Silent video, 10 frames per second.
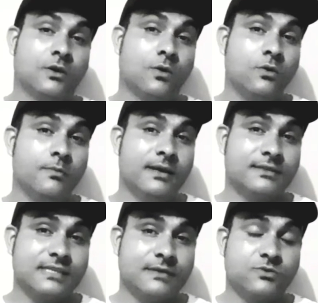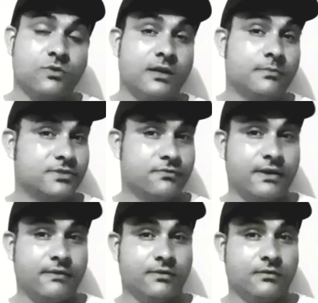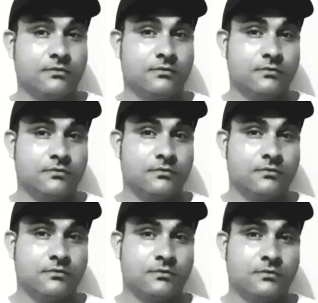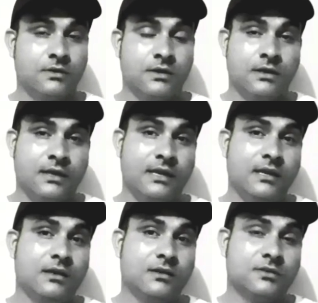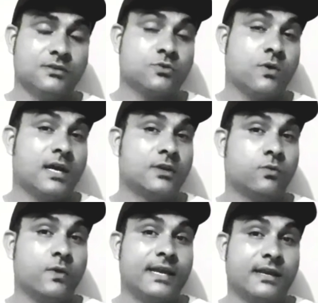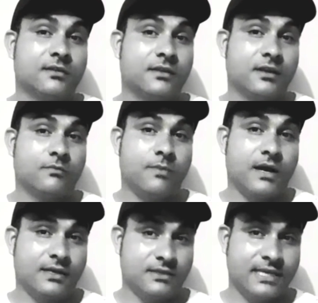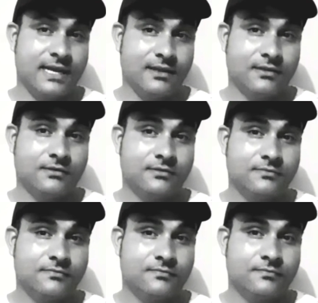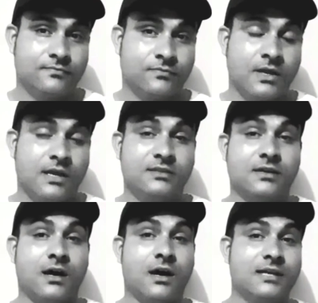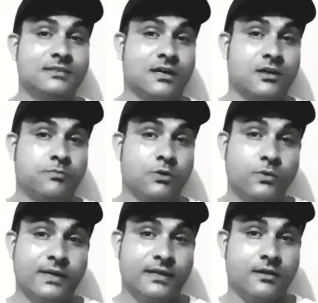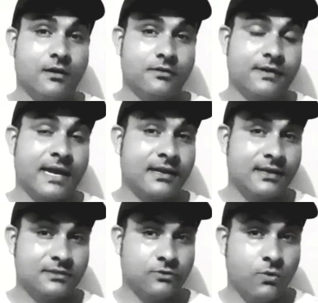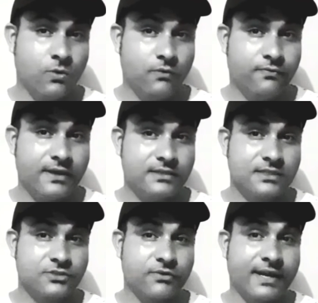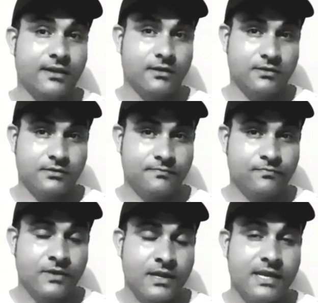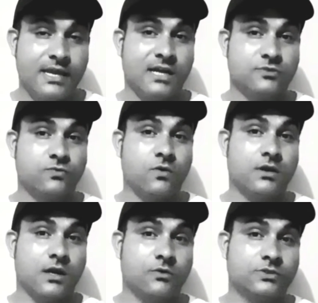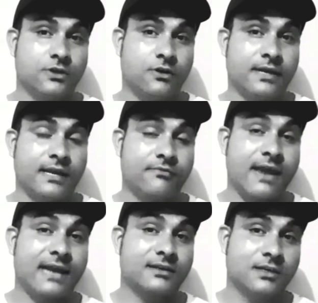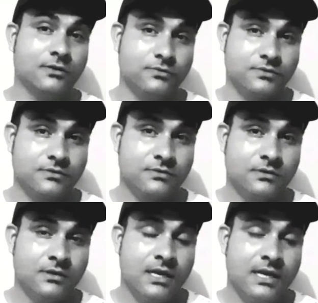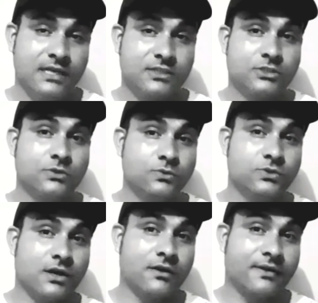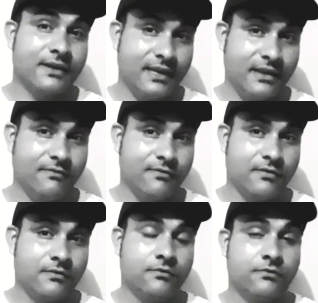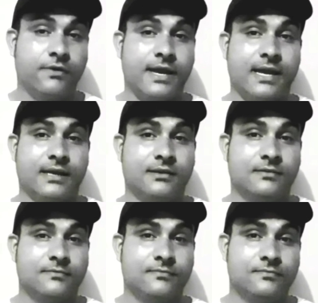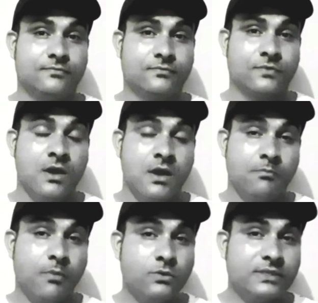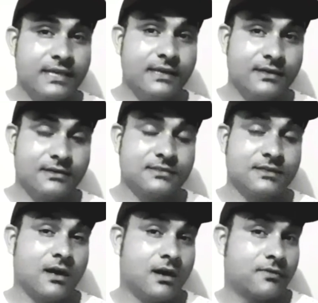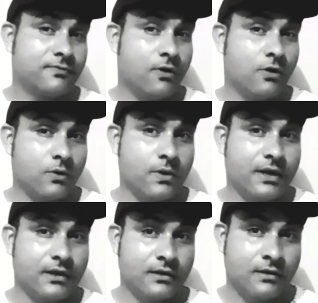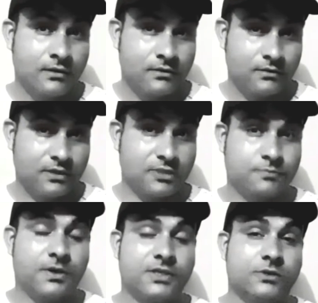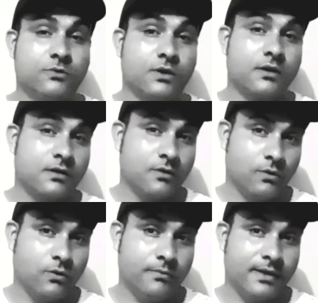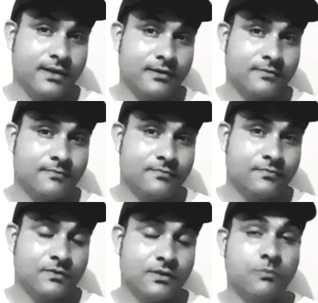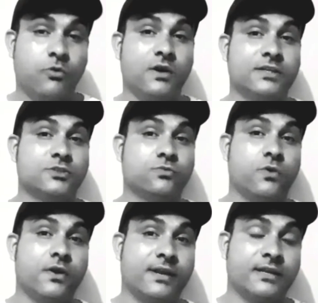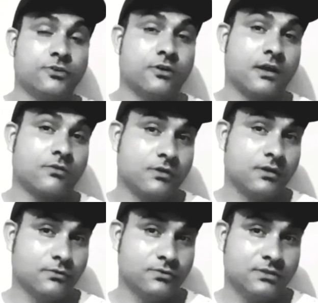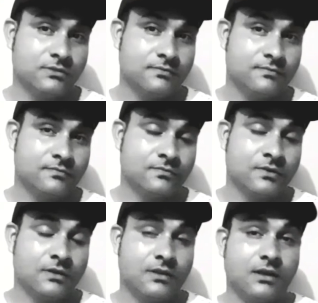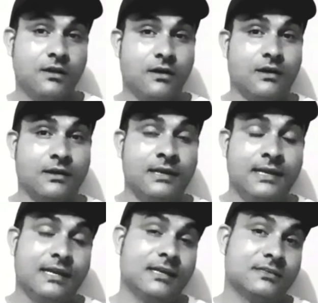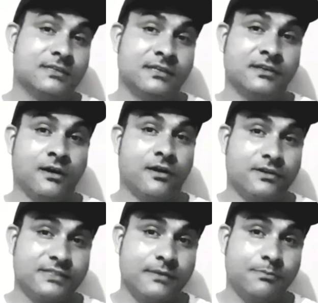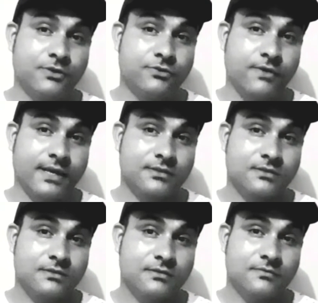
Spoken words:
The old man seems quite miserable. He is quite weak and thin by his health. His eyes are blue in color and his whole face is wrinkled. He has worn out, torn and ragged clothes. His shoes are even red. Both kids are following this particular old man. The boy is wearing torn out clothes. The girl is in her simple dress.